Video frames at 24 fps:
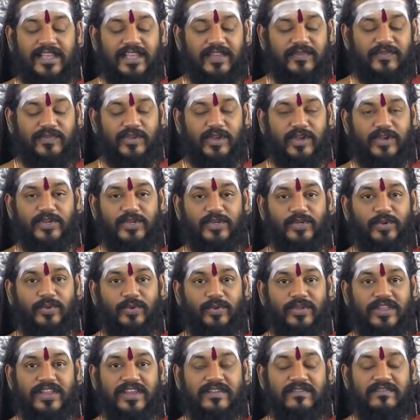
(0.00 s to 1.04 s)
If you are
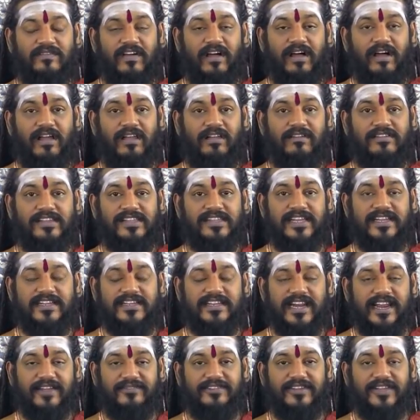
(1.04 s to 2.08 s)
too involved in the
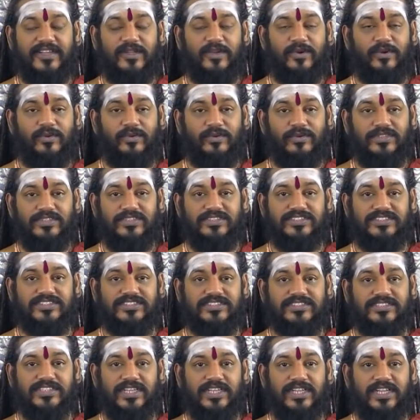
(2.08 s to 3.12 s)
traffic
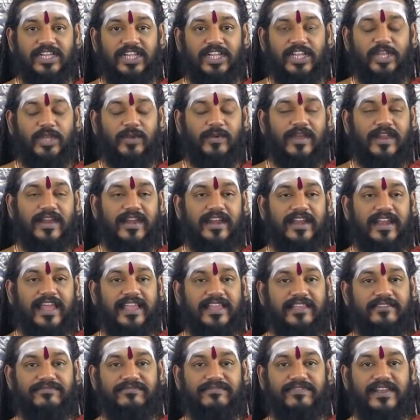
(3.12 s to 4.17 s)
rules, your
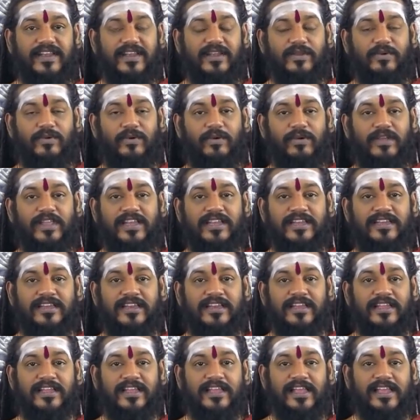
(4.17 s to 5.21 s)
life will go
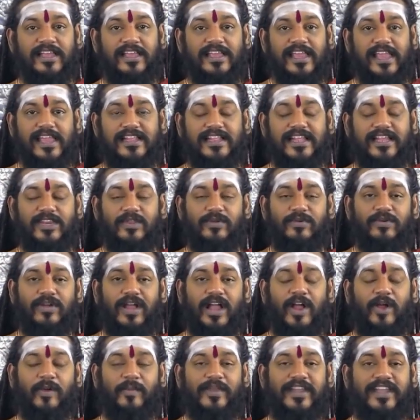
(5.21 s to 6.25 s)
in either
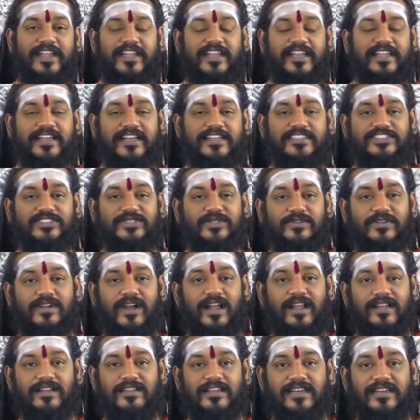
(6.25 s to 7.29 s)
you how many tickets you
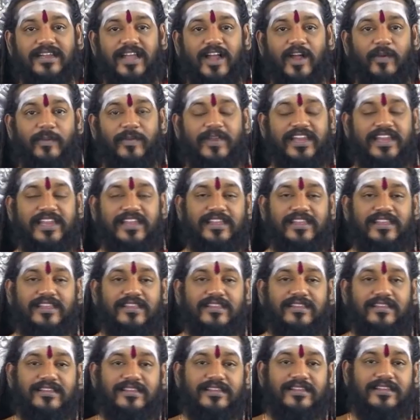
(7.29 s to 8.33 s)
got and how many
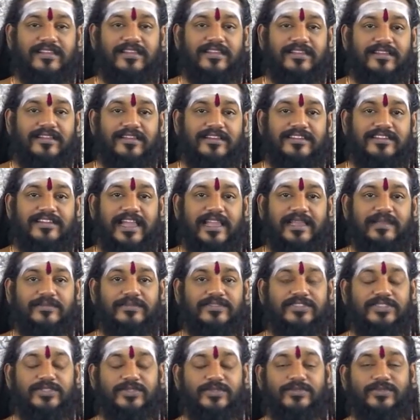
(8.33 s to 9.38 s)

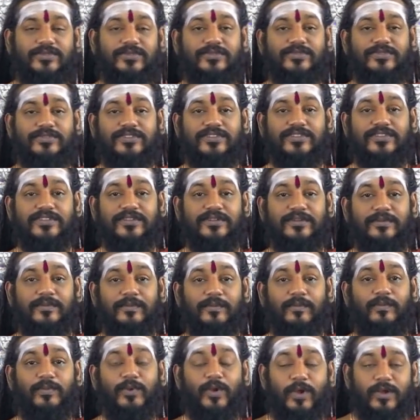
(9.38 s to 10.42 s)
times you
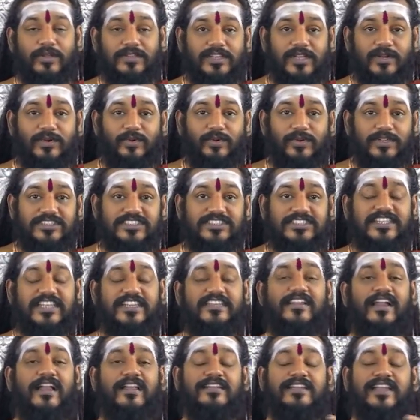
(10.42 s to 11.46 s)
broke the rules,
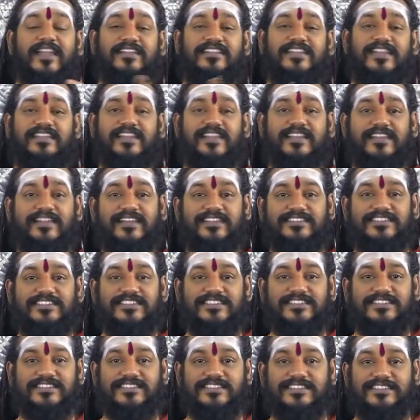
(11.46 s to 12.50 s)
did not get the
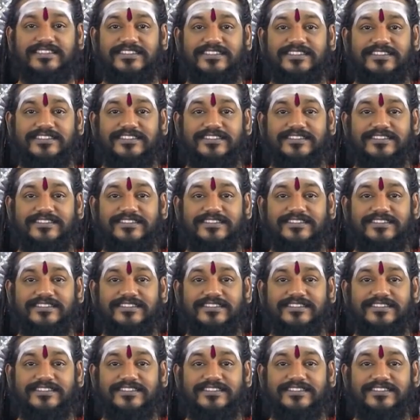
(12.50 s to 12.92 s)
tickets.